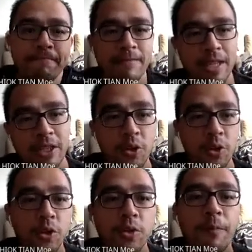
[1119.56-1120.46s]
I still
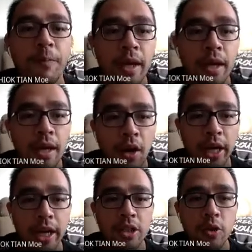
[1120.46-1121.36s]
don't know.
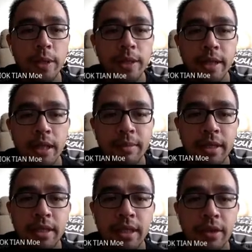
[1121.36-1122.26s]
Okay, so which statement
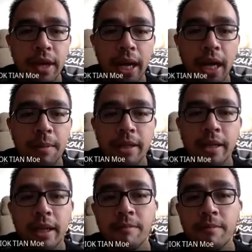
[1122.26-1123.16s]
is correct about the
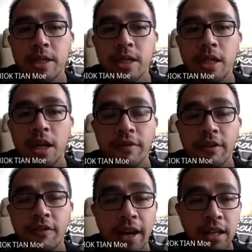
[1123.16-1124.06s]
temperature of the
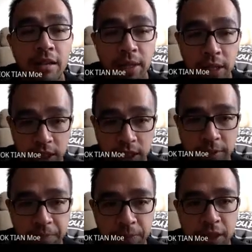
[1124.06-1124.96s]
final mixture?
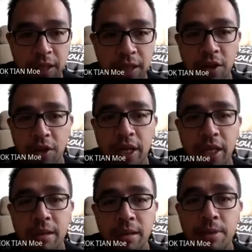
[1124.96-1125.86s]
Okay,
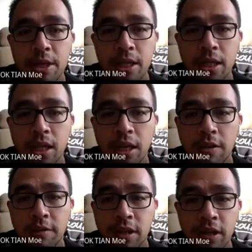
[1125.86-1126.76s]
temperature
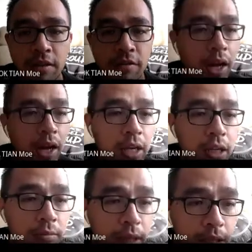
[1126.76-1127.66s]
of the
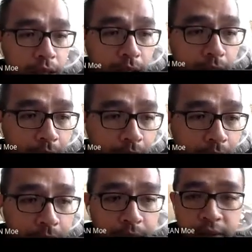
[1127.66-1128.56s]
final mixture.
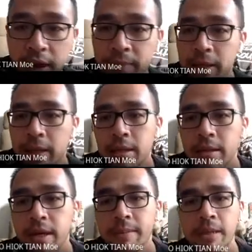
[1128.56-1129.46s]
Is Rahman here?
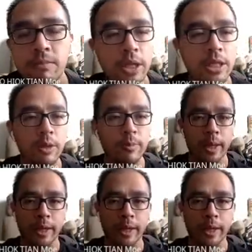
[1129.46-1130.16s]
Rahman, boleh jawab tak ni?